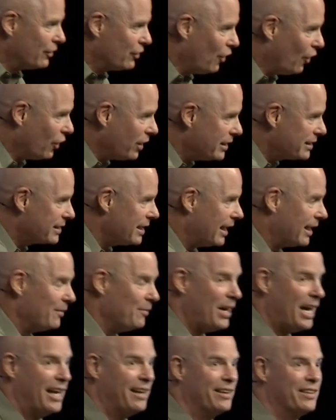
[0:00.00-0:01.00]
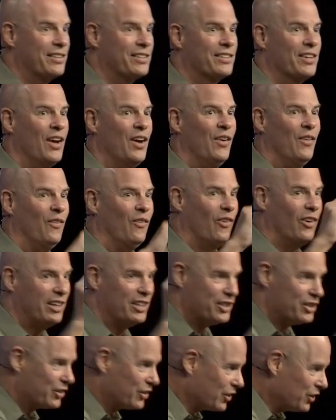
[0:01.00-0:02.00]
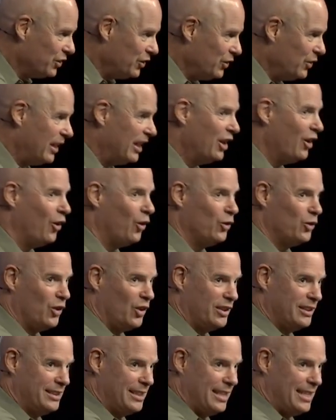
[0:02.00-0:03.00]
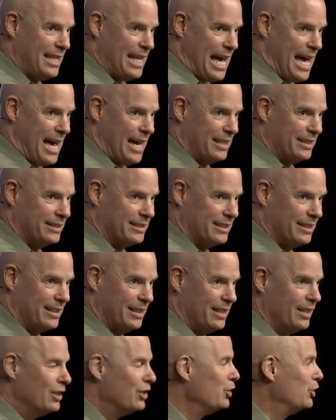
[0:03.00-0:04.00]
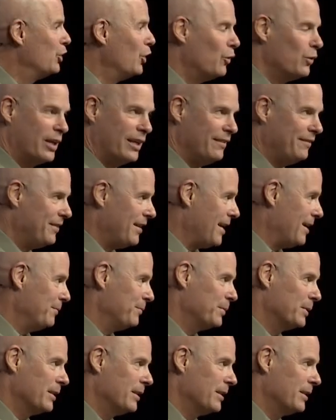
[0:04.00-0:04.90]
already said about us, what is true, and hold on to that. Don't give up.